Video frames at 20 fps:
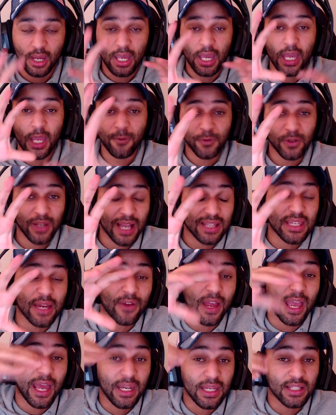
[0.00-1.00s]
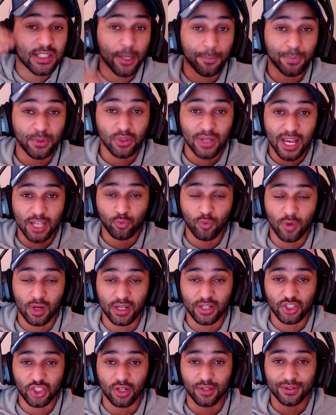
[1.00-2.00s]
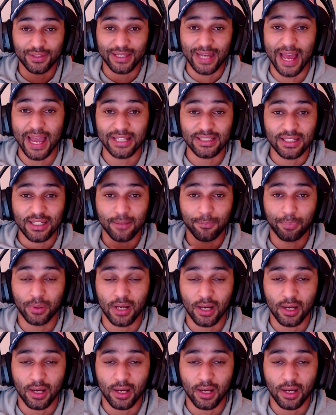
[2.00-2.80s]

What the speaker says: If you guys have any tips you guys want to share that I didn't